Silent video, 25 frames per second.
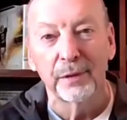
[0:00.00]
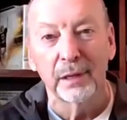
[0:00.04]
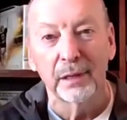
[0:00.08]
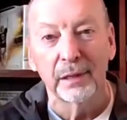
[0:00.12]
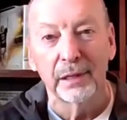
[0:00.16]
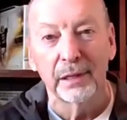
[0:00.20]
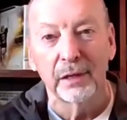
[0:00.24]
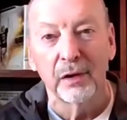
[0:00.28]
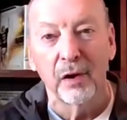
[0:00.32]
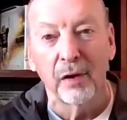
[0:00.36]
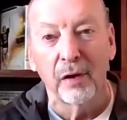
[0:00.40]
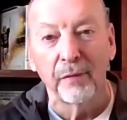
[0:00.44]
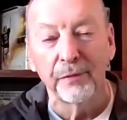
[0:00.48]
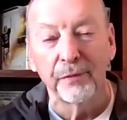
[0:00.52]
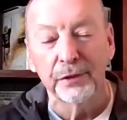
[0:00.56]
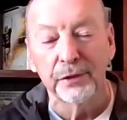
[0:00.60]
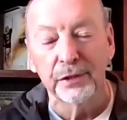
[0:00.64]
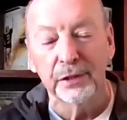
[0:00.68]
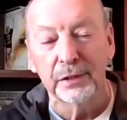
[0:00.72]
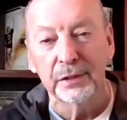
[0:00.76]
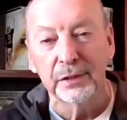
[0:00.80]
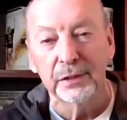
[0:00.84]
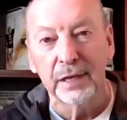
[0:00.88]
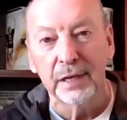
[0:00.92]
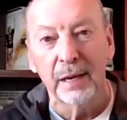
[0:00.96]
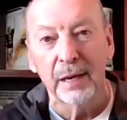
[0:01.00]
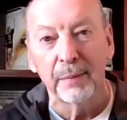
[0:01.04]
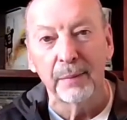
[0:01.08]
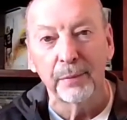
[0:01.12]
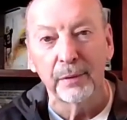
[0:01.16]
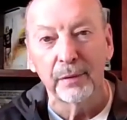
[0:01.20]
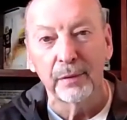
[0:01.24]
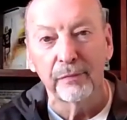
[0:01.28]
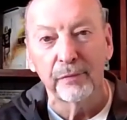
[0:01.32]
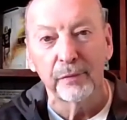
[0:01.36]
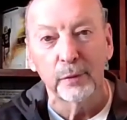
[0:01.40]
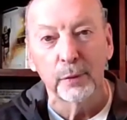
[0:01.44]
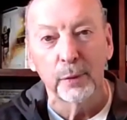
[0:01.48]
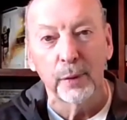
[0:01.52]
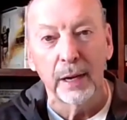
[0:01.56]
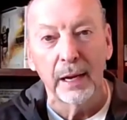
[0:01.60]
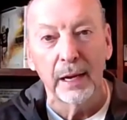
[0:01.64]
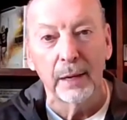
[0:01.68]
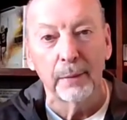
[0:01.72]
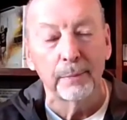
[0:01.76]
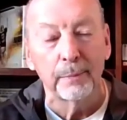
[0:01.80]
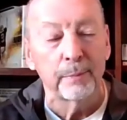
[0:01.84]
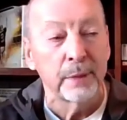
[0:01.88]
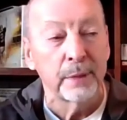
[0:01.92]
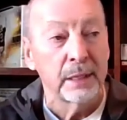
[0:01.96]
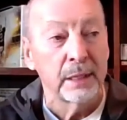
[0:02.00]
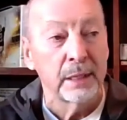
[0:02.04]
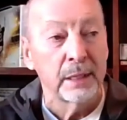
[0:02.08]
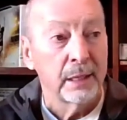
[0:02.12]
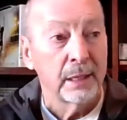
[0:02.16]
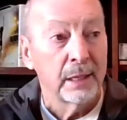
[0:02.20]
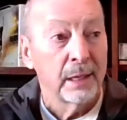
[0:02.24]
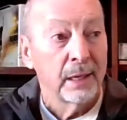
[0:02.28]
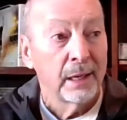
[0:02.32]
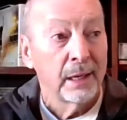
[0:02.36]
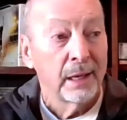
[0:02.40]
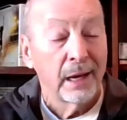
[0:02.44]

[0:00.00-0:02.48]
from the league office in Tampa flew out,